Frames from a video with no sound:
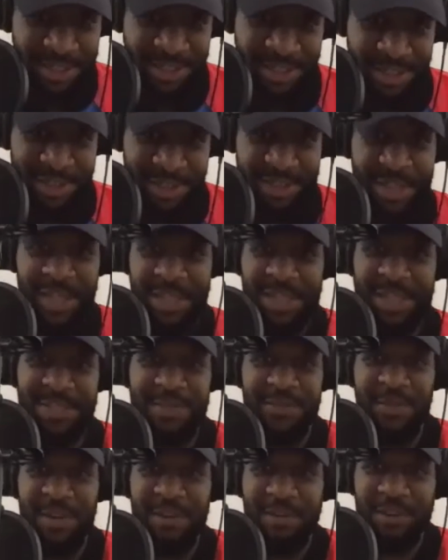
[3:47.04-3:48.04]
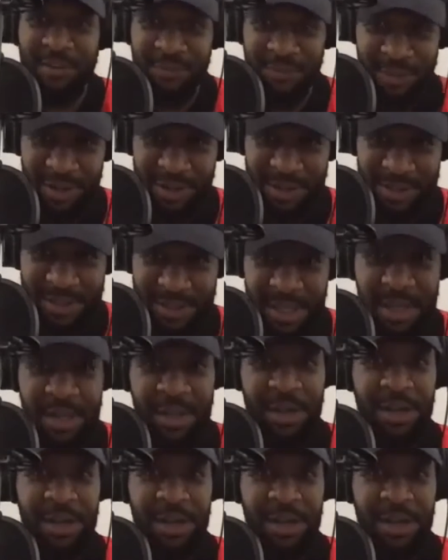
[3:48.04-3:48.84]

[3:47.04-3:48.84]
year is very fierce.